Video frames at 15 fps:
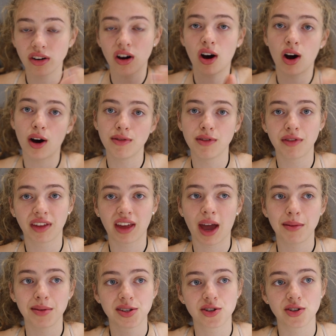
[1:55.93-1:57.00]
half of the
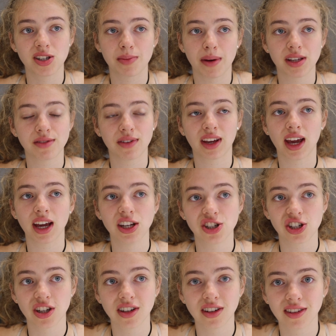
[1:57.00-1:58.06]
chemistry
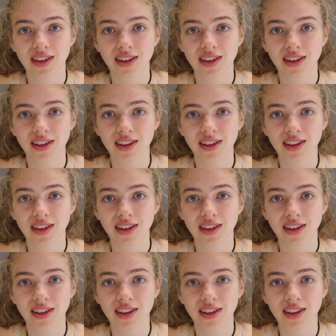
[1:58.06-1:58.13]
specification